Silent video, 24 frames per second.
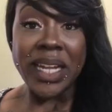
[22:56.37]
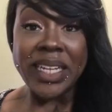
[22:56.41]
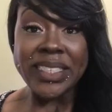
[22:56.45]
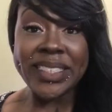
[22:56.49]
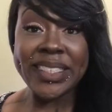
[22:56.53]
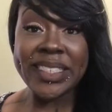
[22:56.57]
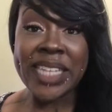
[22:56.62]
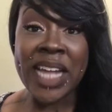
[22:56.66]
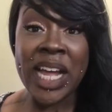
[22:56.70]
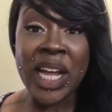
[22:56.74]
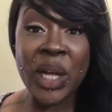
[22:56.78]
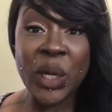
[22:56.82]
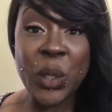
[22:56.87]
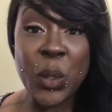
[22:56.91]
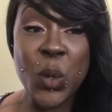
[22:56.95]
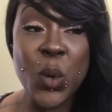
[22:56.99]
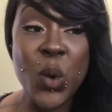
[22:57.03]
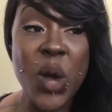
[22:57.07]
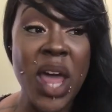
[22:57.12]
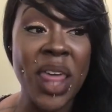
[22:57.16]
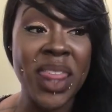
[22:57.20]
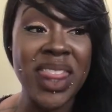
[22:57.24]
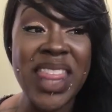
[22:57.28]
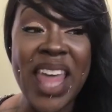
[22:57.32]

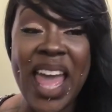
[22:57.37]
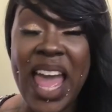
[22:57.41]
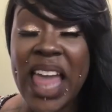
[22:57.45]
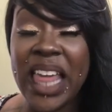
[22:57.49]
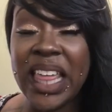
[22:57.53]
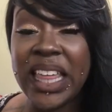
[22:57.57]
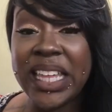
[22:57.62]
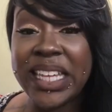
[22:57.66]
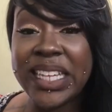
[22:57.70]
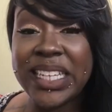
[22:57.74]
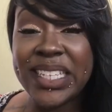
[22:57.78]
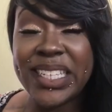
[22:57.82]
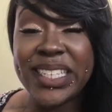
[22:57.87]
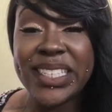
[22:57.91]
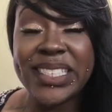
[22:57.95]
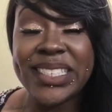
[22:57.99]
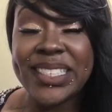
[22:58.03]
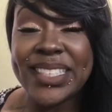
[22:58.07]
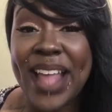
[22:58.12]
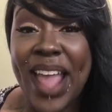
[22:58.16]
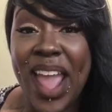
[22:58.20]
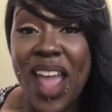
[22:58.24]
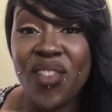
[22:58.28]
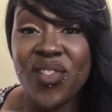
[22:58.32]
so that
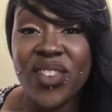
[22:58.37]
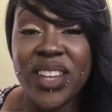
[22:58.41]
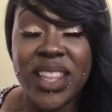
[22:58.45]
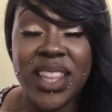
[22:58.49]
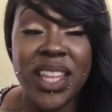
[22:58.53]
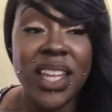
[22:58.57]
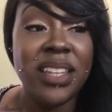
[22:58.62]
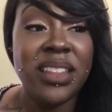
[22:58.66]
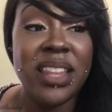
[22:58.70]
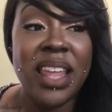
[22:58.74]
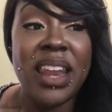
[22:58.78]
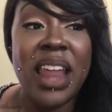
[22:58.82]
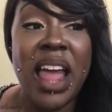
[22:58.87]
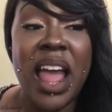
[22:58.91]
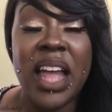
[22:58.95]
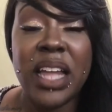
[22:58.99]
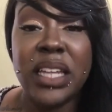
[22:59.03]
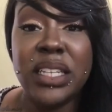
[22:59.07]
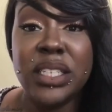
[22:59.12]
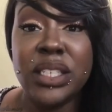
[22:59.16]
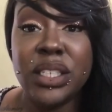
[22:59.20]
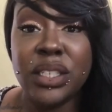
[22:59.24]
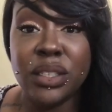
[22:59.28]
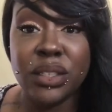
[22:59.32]
is everything that I
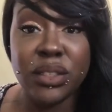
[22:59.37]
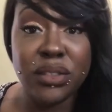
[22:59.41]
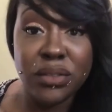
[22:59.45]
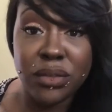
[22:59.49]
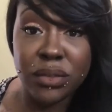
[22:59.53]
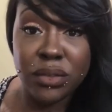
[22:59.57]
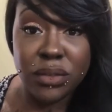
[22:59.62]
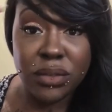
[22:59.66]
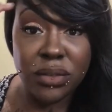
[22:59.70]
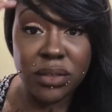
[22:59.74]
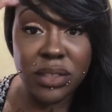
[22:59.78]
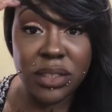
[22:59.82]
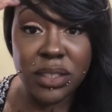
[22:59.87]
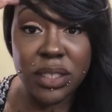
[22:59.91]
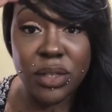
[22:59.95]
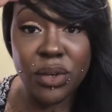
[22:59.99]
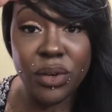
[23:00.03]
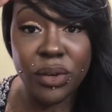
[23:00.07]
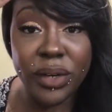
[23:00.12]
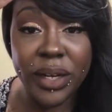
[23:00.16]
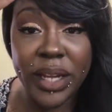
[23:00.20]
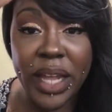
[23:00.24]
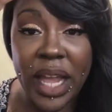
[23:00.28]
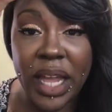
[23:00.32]
used to
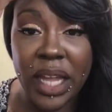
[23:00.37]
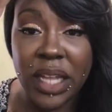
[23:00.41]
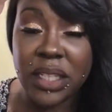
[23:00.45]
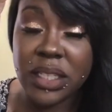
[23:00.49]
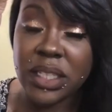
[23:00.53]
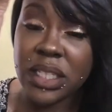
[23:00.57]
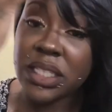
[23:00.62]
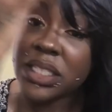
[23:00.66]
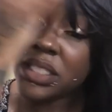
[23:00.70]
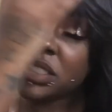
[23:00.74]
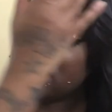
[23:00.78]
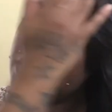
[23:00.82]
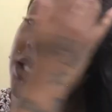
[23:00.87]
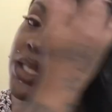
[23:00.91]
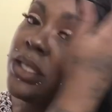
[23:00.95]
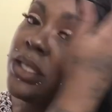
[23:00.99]
create this